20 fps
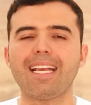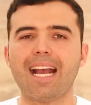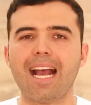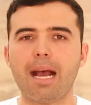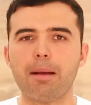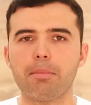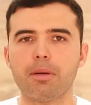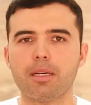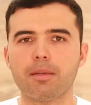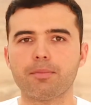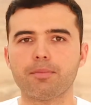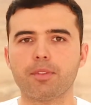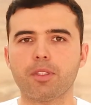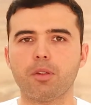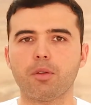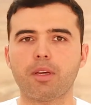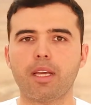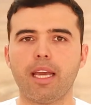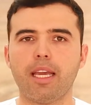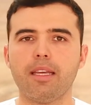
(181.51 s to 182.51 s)
GABA.
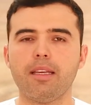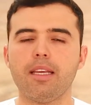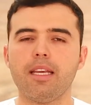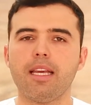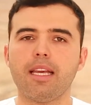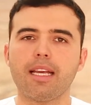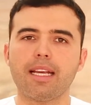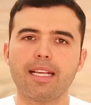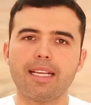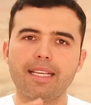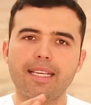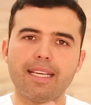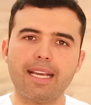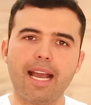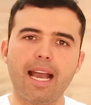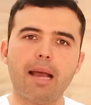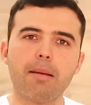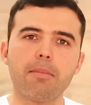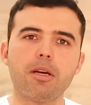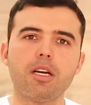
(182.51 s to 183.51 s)
Okay,
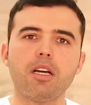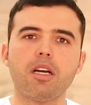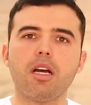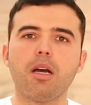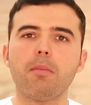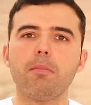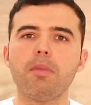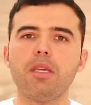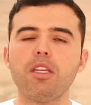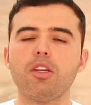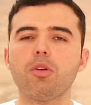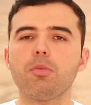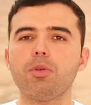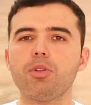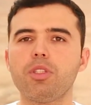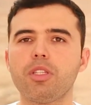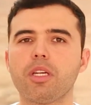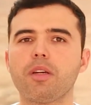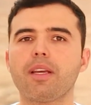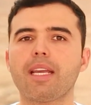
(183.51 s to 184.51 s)
gamma
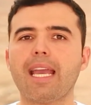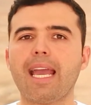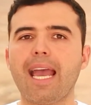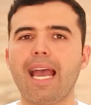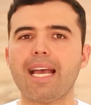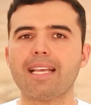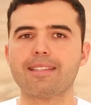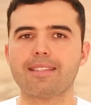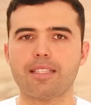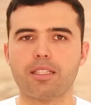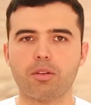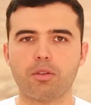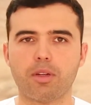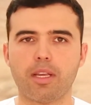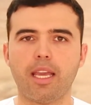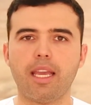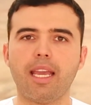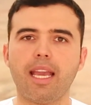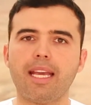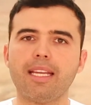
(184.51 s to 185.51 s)
aminobutyric acid,
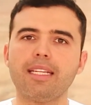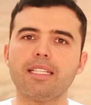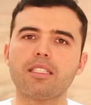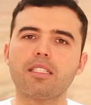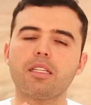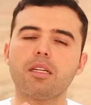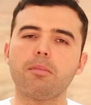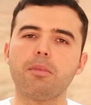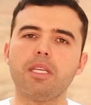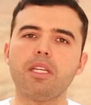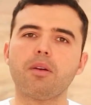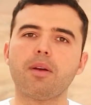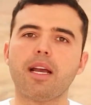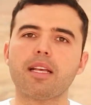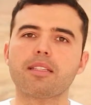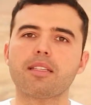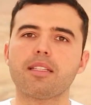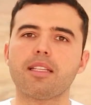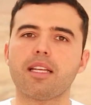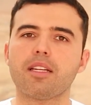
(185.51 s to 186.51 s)
okay? And it's an amino
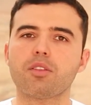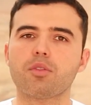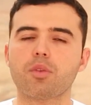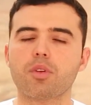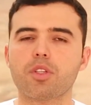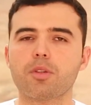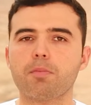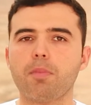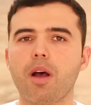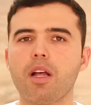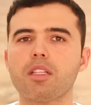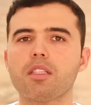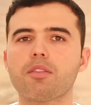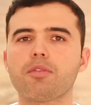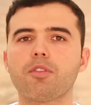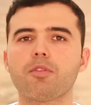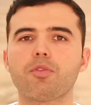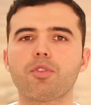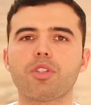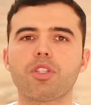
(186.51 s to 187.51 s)
acid that is
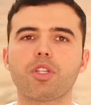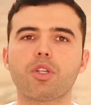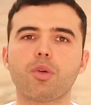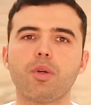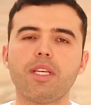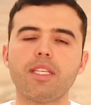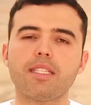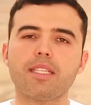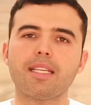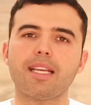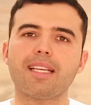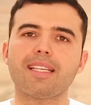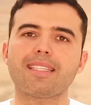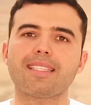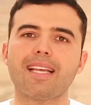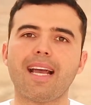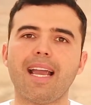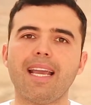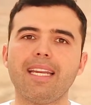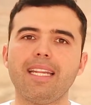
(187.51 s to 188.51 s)
responsible for decreasing
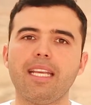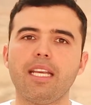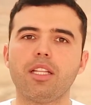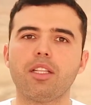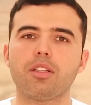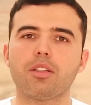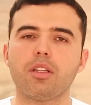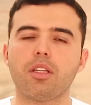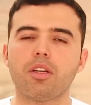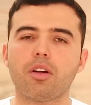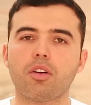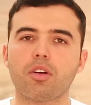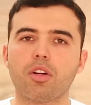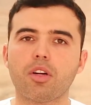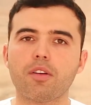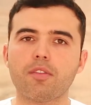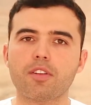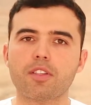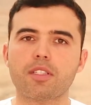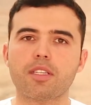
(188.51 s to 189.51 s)
anxiety in, the, in our
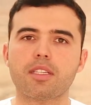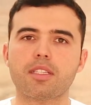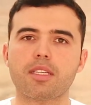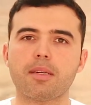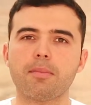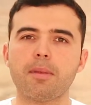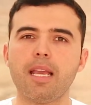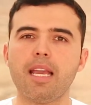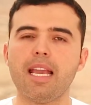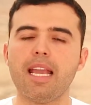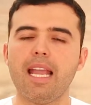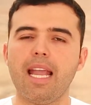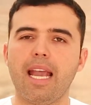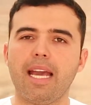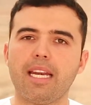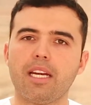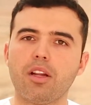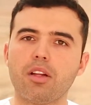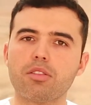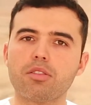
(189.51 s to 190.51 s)
nervous system,
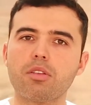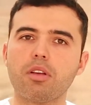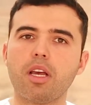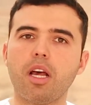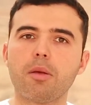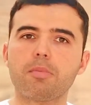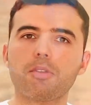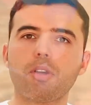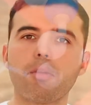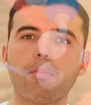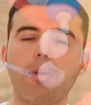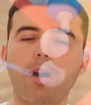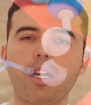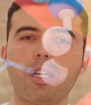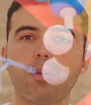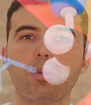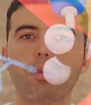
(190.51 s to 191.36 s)
and it also helps our body